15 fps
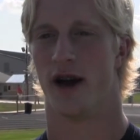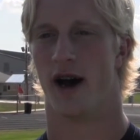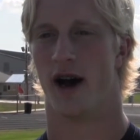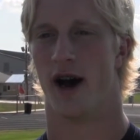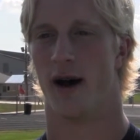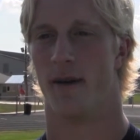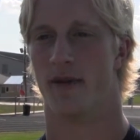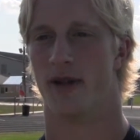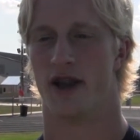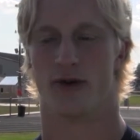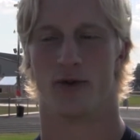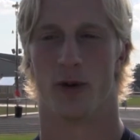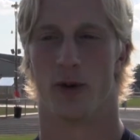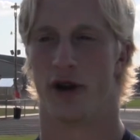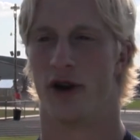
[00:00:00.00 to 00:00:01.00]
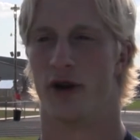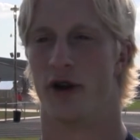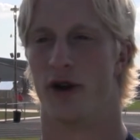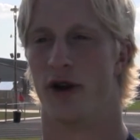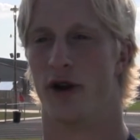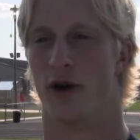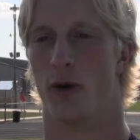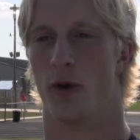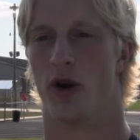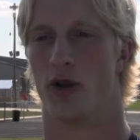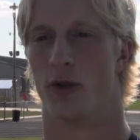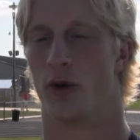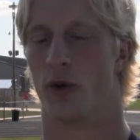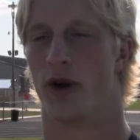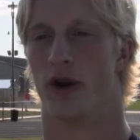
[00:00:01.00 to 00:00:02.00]
and that's what we're here to do.
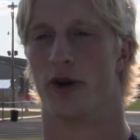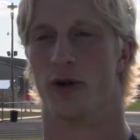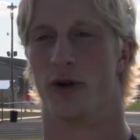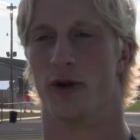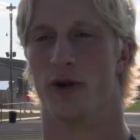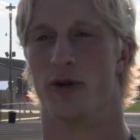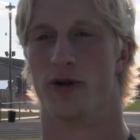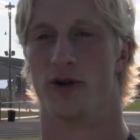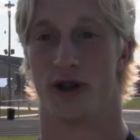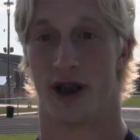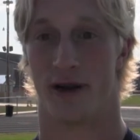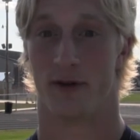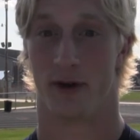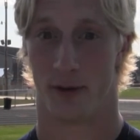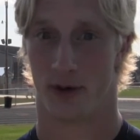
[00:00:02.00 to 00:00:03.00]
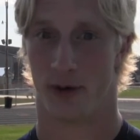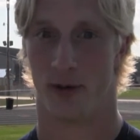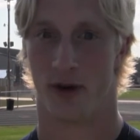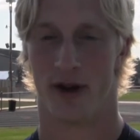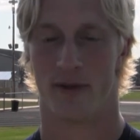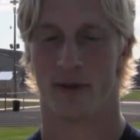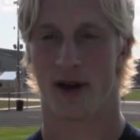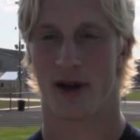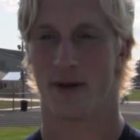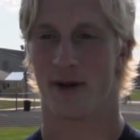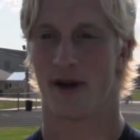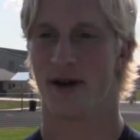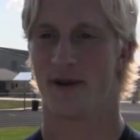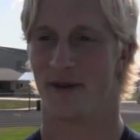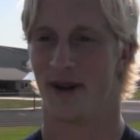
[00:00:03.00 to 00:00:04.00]
Whether we win or lose, definitely want to win, by the
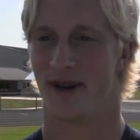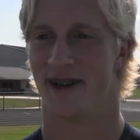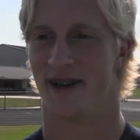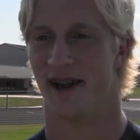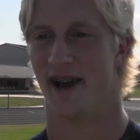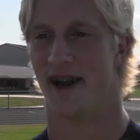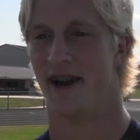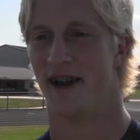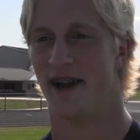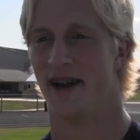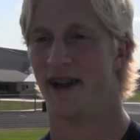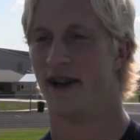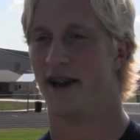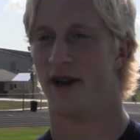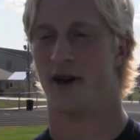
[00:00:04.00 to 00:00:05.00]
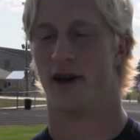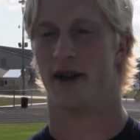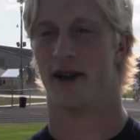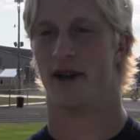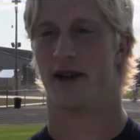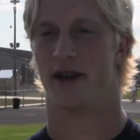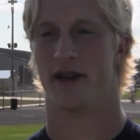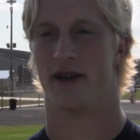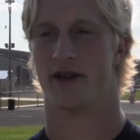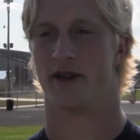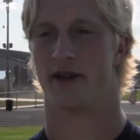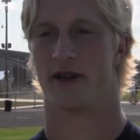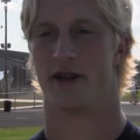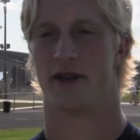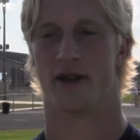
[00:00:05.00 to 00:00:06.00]
way, but
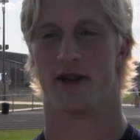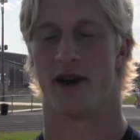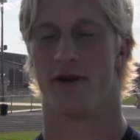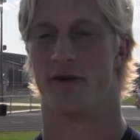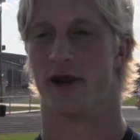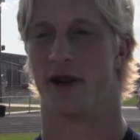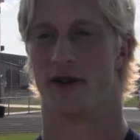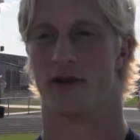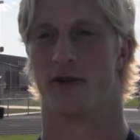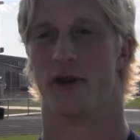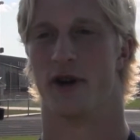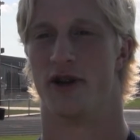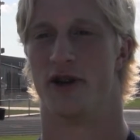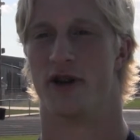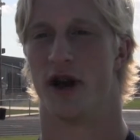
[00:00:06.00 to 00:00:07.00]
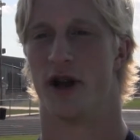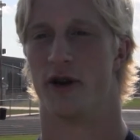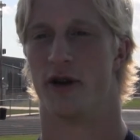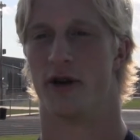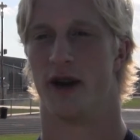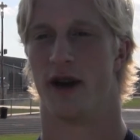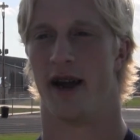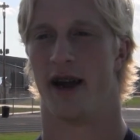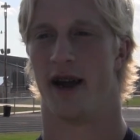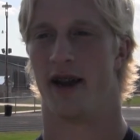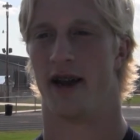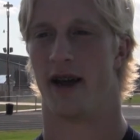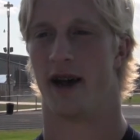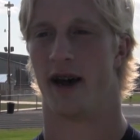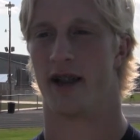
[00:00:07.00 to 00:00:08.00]
it's everything's for each other,
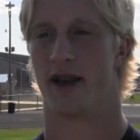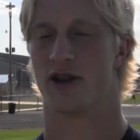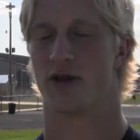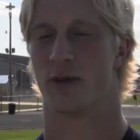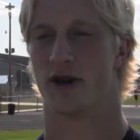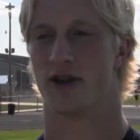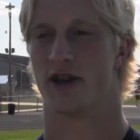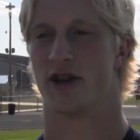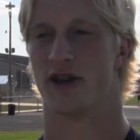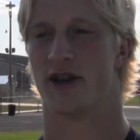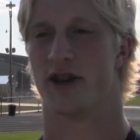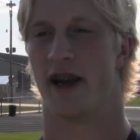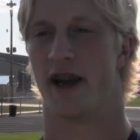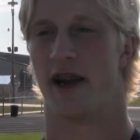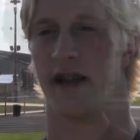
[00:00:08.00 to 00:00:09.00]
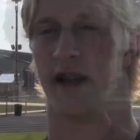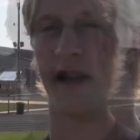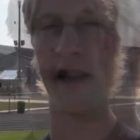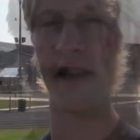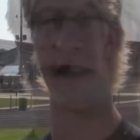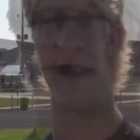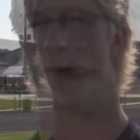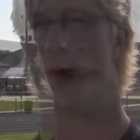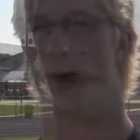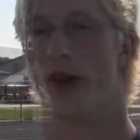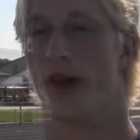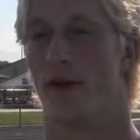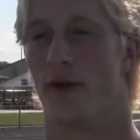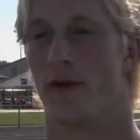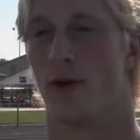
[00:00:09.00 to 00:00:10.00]
and that's the way it's going to stay. Well, we
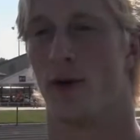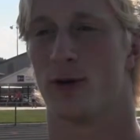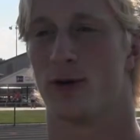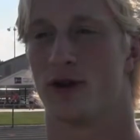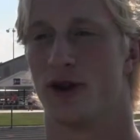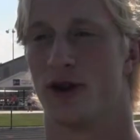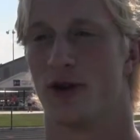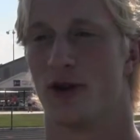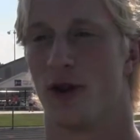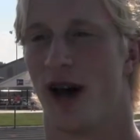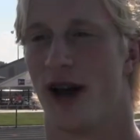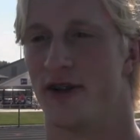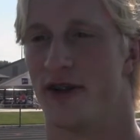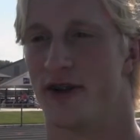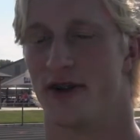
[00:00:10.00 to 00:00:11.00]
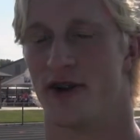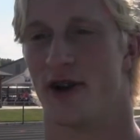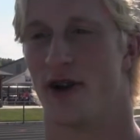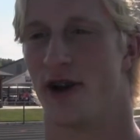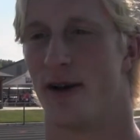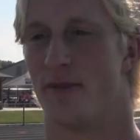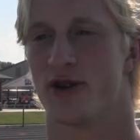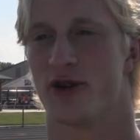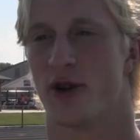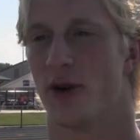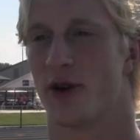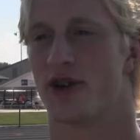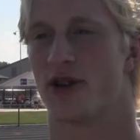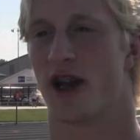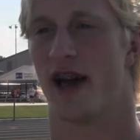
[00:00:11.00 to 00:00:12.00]
have a full senior line this year, and I'm so
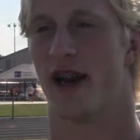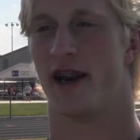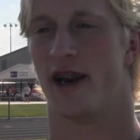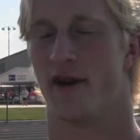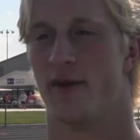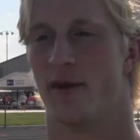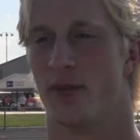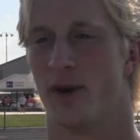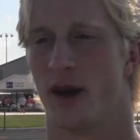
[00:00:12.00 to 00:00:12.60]
excited. I've been